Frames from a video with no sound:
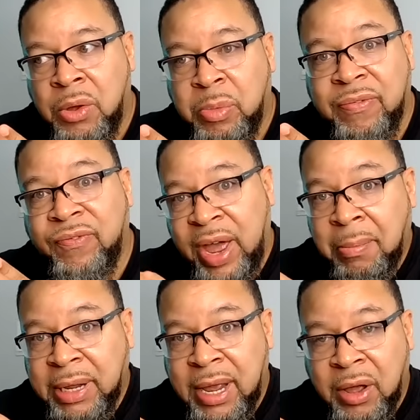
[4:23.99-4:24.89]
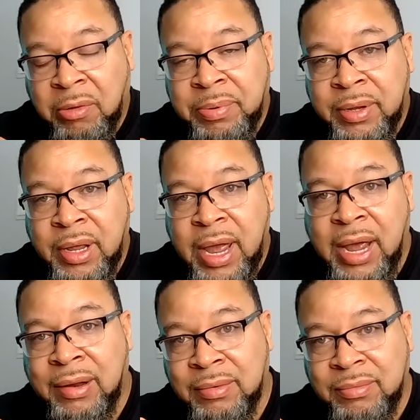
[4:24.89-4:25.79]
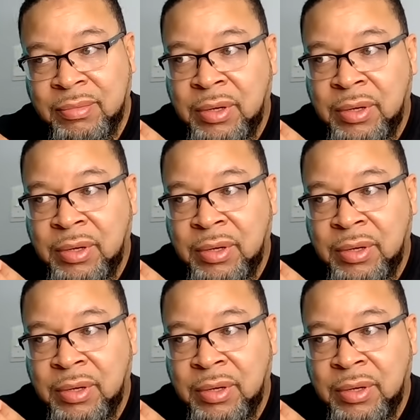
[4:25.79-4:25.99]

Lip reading: with family help and